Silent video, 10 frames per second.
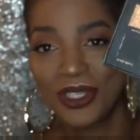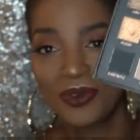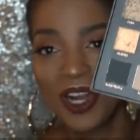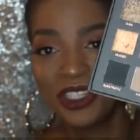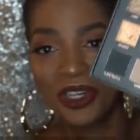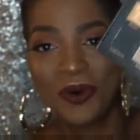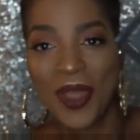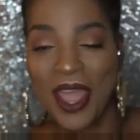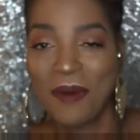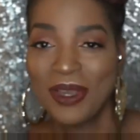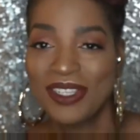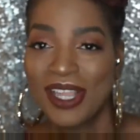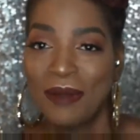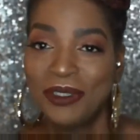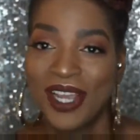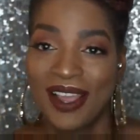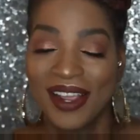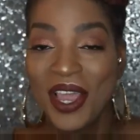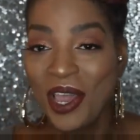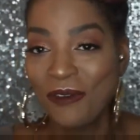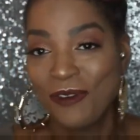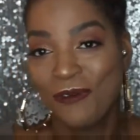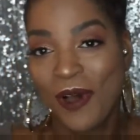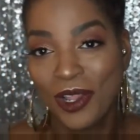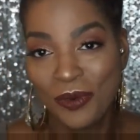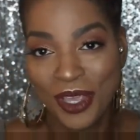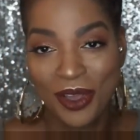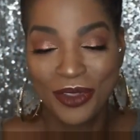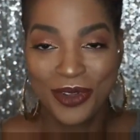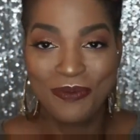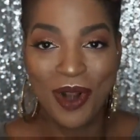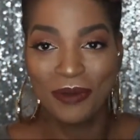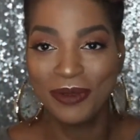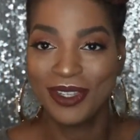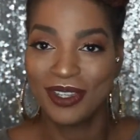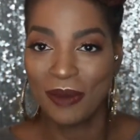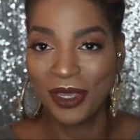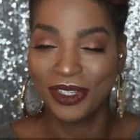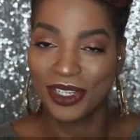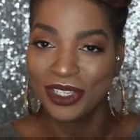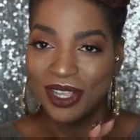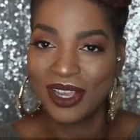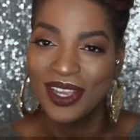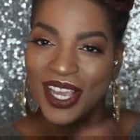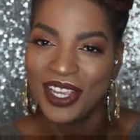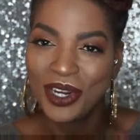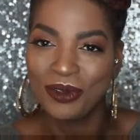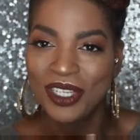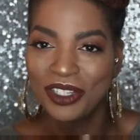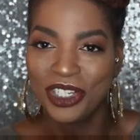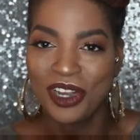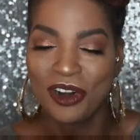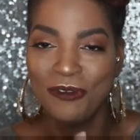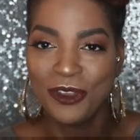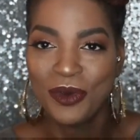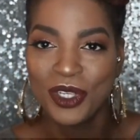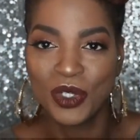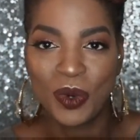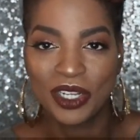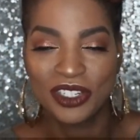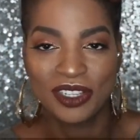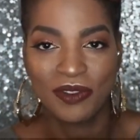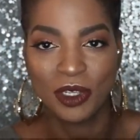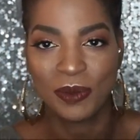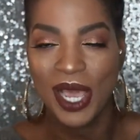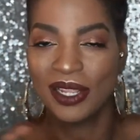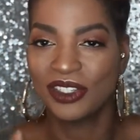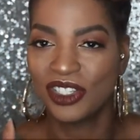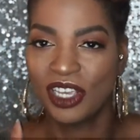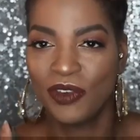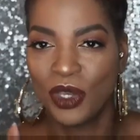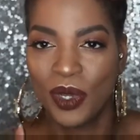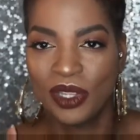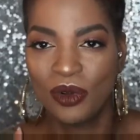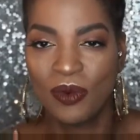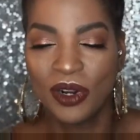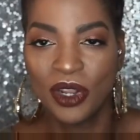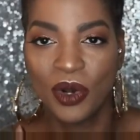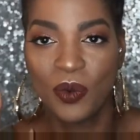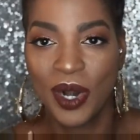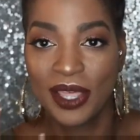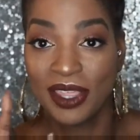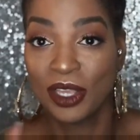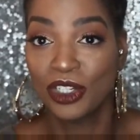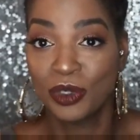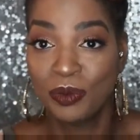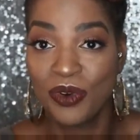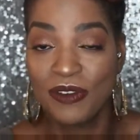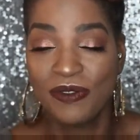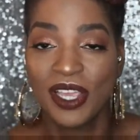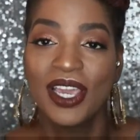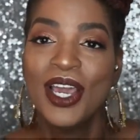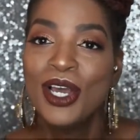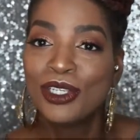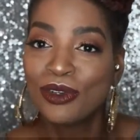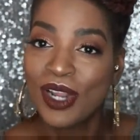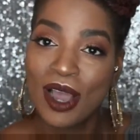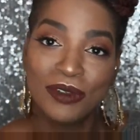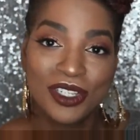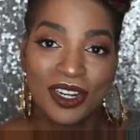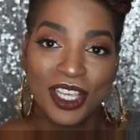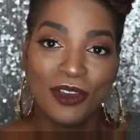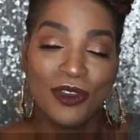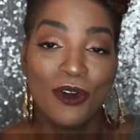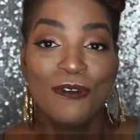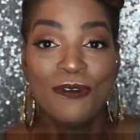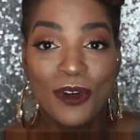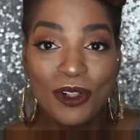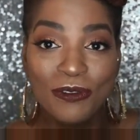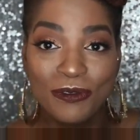swatching away on my Snapchat. If you follow me on there, you probably saw me just touching on a few of the swatches of this palette, just giving you a little rundown of what I think just briefly. So now I'm just going to give you a full